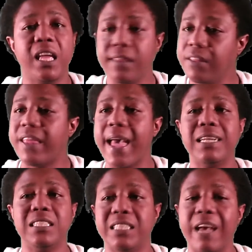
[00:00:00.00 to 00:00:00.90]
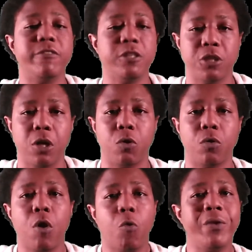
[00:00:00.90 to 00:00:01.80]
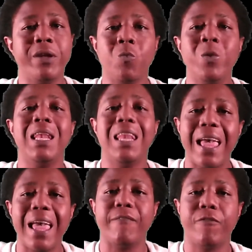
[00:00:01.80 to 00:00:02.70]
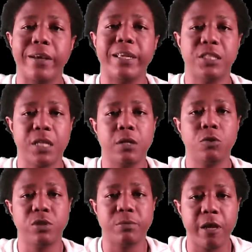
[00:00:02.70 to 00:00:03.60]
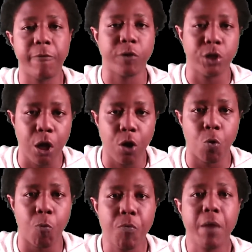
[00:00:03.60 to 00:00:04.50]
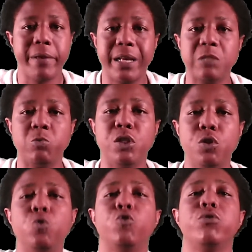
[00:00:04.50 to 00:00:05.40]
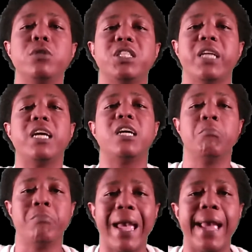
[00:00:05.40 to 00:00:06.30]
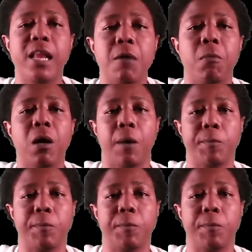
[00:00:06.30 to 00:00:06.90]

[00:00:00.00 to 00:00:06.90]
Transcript: that definitely showed. We let fucking Jonnu Smith go because we knew Crookshank could man him up.